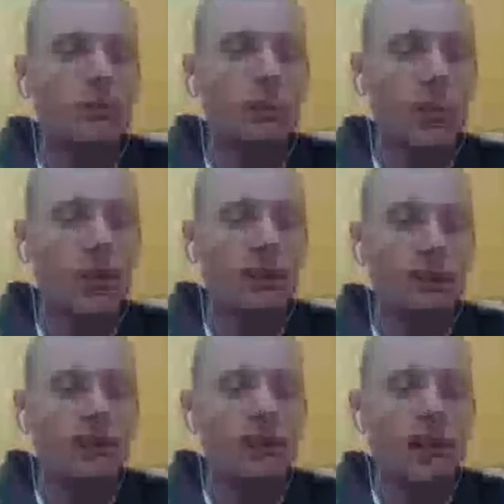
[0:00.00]
But it's
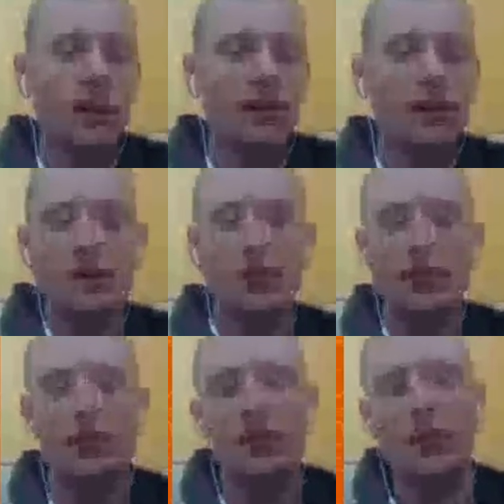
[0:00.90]
not
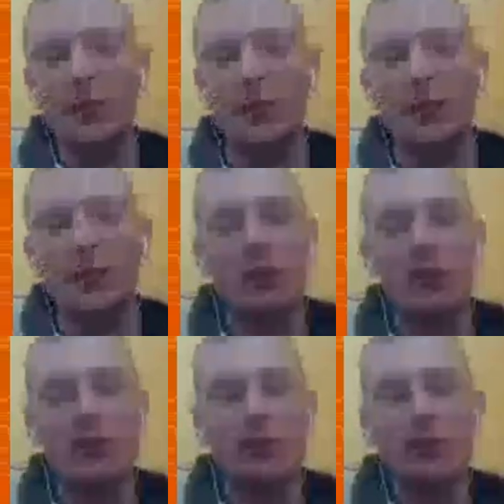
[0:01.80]
consistent at all to get
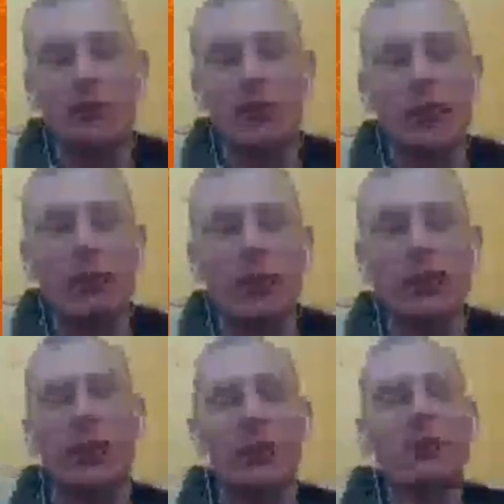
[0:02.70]
above like
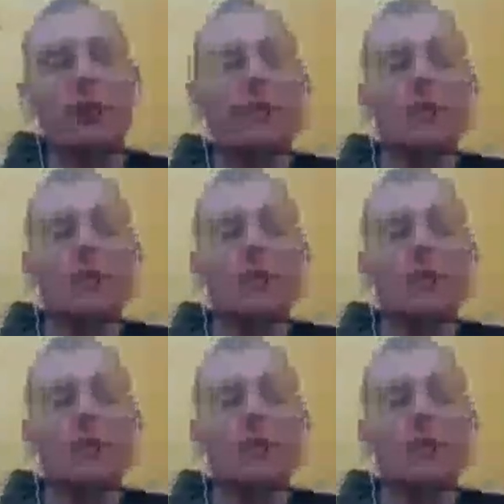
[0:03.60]
80 or 90.